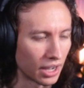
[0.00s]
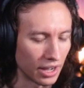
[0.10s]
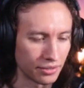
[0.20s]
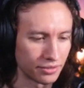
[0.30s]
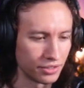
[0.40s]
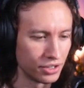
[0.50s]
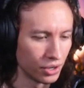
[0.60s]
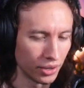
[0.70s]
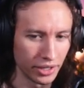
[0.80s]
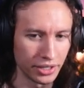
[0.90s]
I have
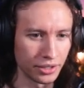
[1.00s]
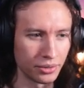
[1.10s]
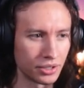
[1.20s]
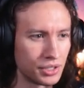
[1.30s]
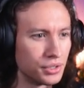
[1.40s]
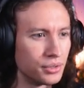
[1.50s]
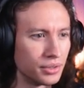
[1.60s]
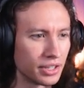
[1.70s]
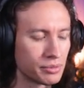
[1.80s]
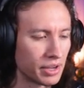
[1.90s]
no idea what to
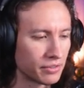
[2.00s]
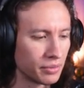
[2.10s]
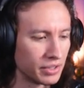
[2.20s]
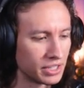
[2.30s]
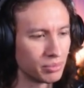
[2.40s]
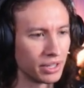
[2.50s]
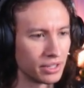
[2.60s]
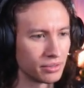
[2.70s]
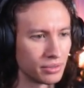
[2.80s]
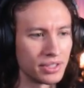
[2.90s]
expect from this
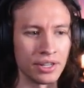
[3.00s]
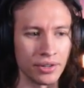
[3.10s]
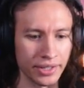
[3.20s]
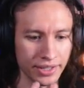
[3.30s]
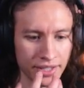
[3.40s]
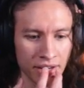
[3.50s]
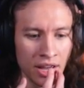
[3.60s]
playthrough series.